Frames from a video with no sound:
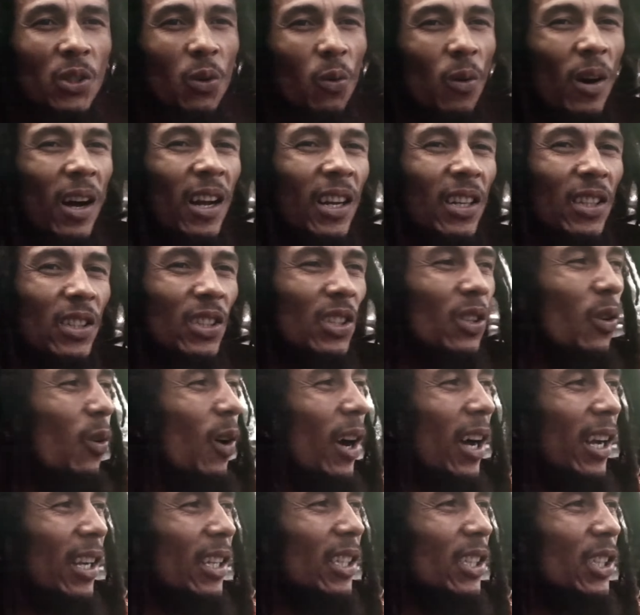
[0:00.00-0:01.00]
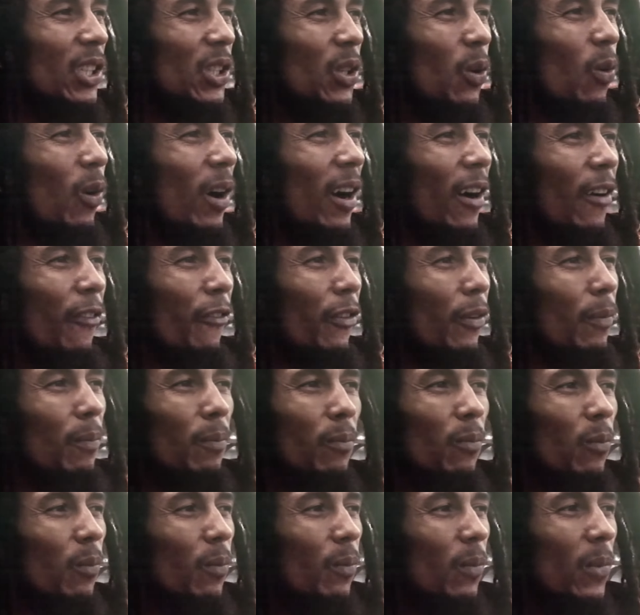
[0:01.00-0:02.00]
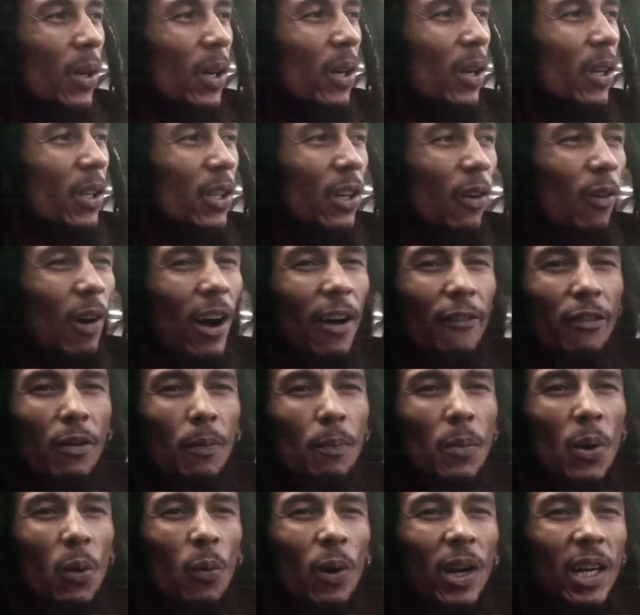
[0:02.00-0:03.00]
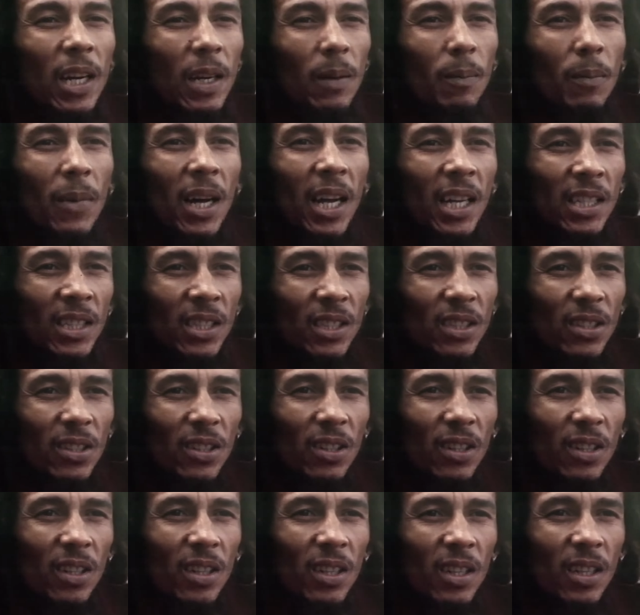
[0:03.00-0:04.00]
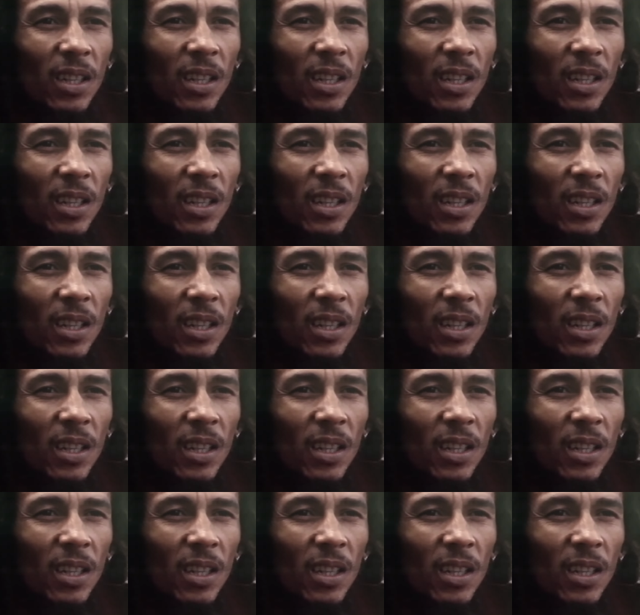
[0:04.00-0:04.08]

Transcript: you want you want you want for you want to be one of the man too.